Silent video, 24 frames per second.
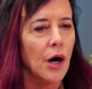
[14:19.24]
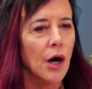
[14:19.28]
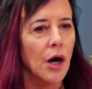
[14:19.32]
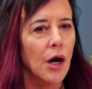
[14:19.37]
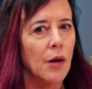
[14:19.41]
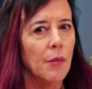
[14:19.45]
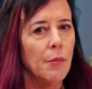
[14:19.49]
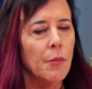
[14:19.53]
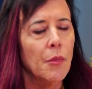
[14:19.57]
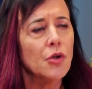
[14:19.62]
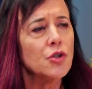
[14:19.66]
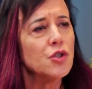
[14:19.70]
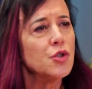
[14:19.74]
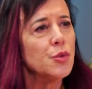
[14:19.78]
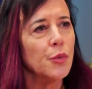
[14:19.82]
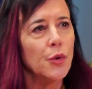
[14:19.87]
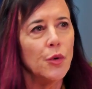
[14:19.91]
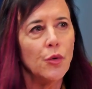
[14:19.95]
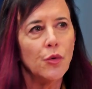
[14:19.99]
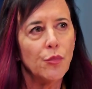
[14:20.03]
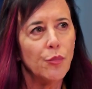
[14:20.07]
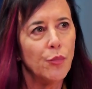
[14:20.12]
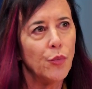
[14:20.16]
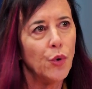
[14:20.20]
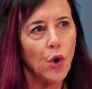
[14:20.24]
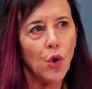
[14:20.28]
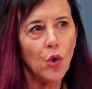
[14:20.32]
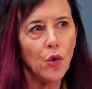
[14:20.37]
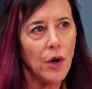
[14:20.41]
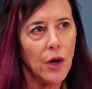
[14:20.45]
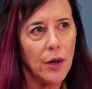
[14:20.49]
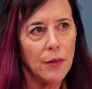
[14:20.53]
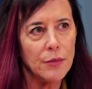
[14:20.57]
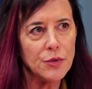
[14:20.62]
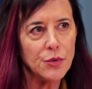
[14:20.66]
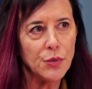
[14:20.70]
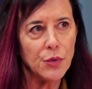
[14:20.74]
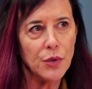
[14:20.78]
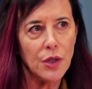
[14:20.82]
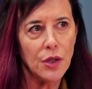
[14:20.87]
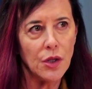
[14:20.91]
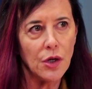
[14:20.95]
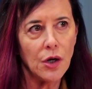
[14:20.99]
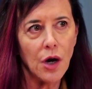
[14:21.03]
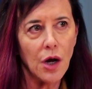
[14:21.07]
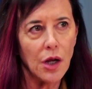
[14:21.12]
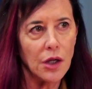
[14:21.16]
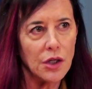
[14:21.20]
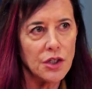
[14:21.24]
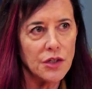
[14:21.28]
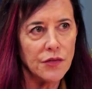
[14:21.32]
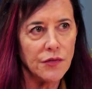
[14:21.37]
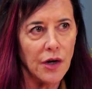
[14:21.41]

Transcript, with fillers: uh, multiple programs within the College